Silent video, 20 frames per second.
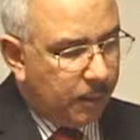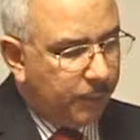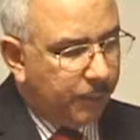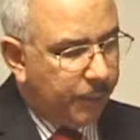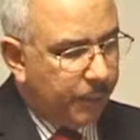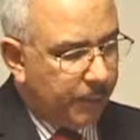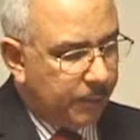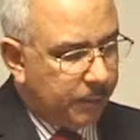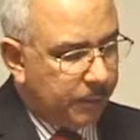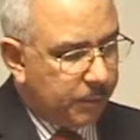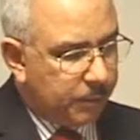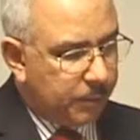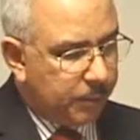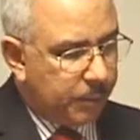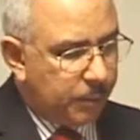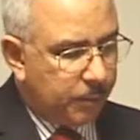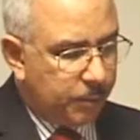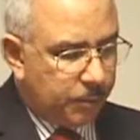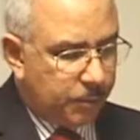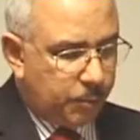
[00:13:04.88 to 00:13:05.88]
conference,
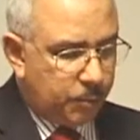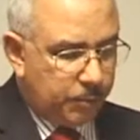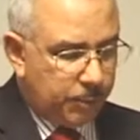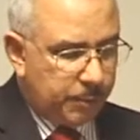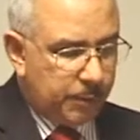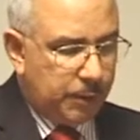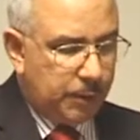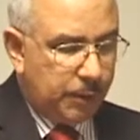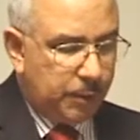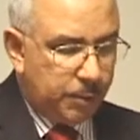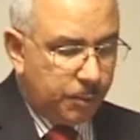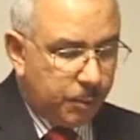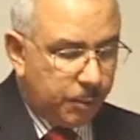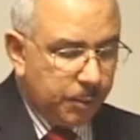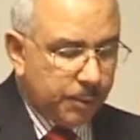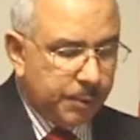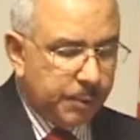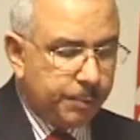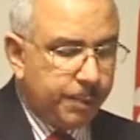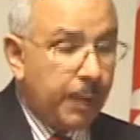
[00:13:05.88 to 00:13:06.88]
which was
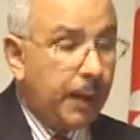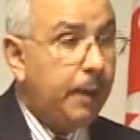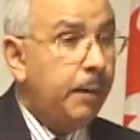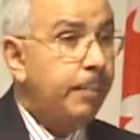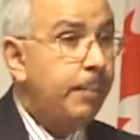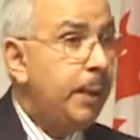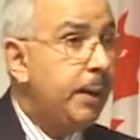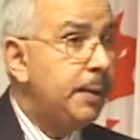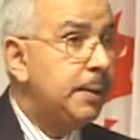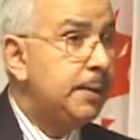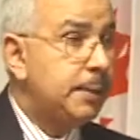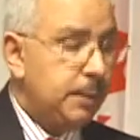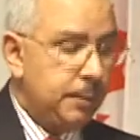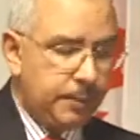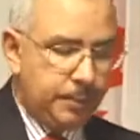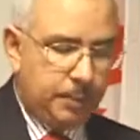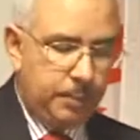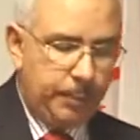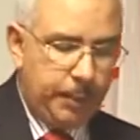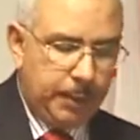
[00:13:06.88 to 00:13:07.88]
endorsed by many
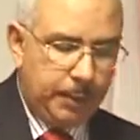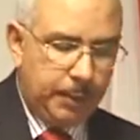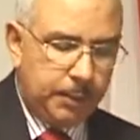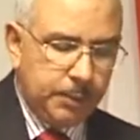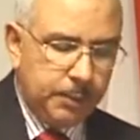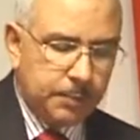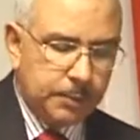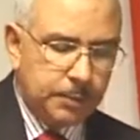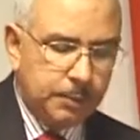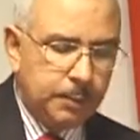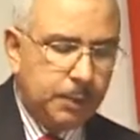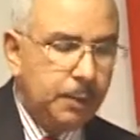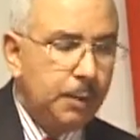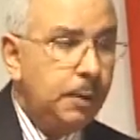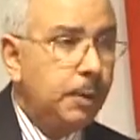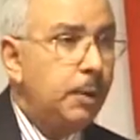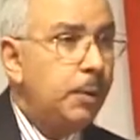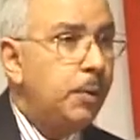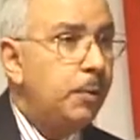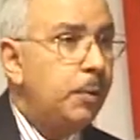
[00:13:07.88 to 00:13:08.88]
central banks,
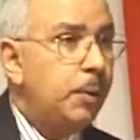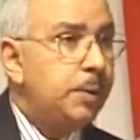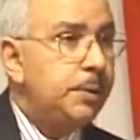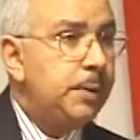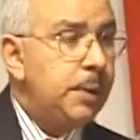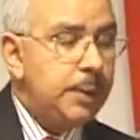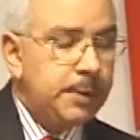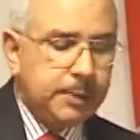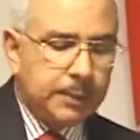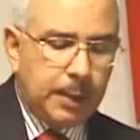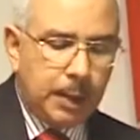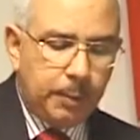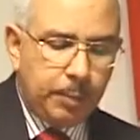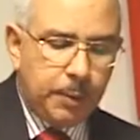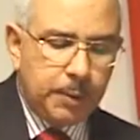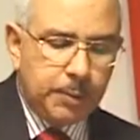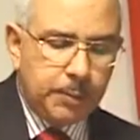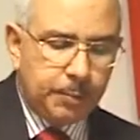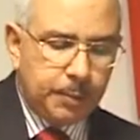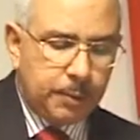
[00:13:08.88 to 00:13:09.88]
was the
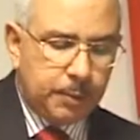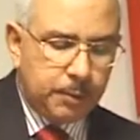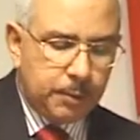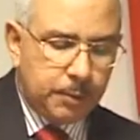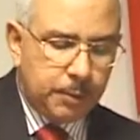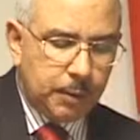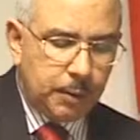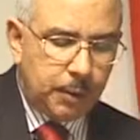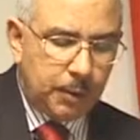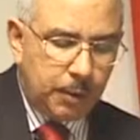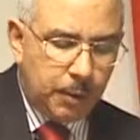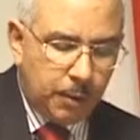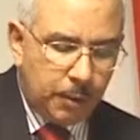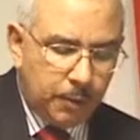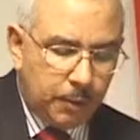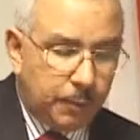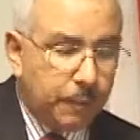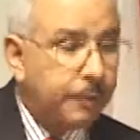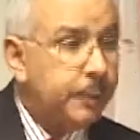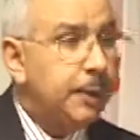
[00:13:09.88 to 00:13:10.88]
establishment
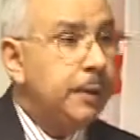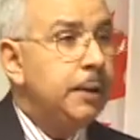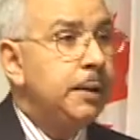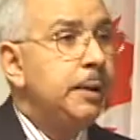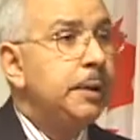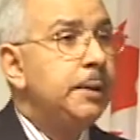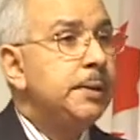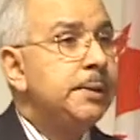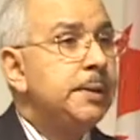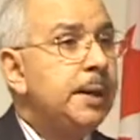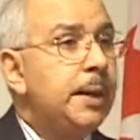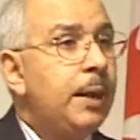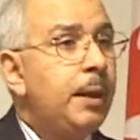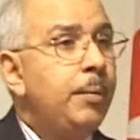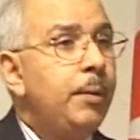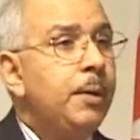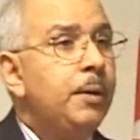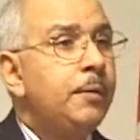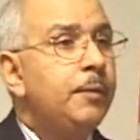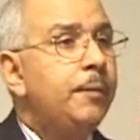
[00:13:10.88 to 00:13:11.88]
of the
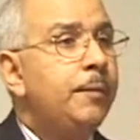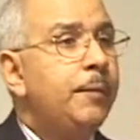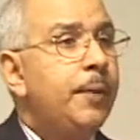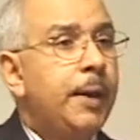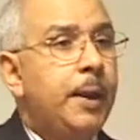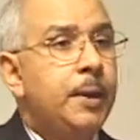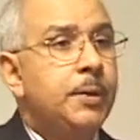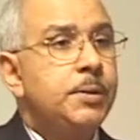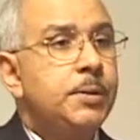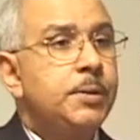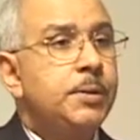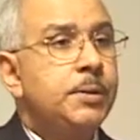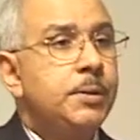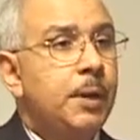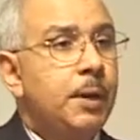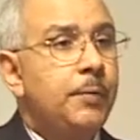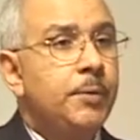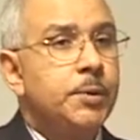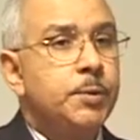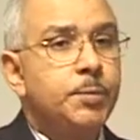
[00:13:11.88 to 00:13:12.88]
Islamic Financial
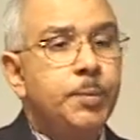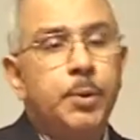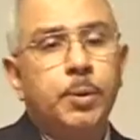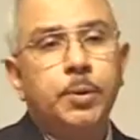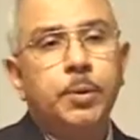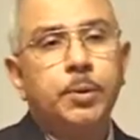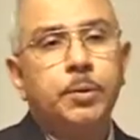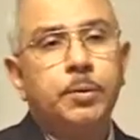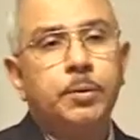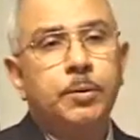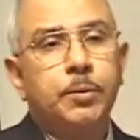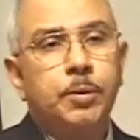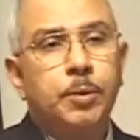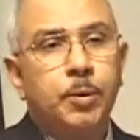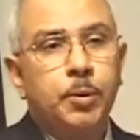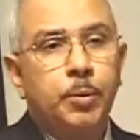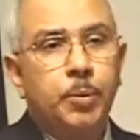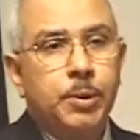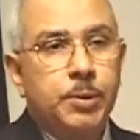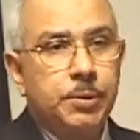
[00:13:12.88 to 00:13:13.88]
Service Board,
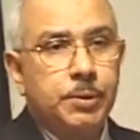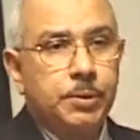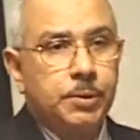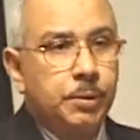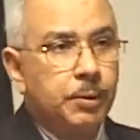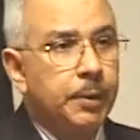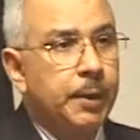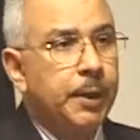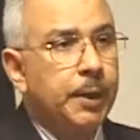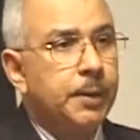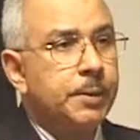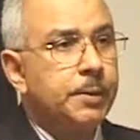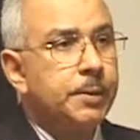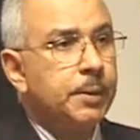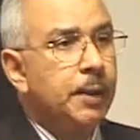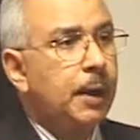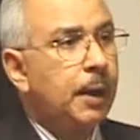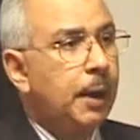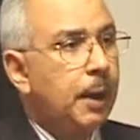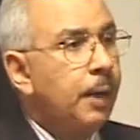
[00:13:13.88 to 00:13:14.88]
or what is known as
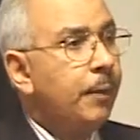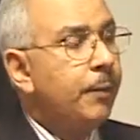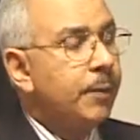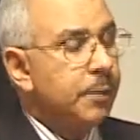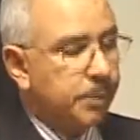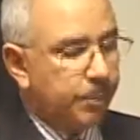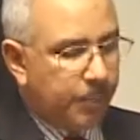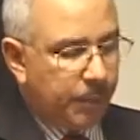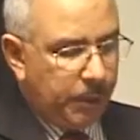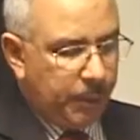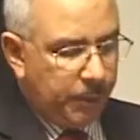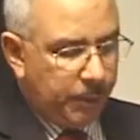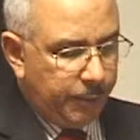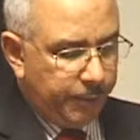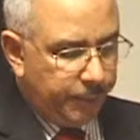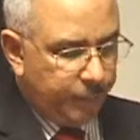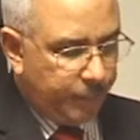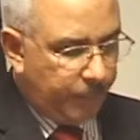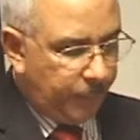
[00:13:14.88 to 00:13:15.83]
IFSB.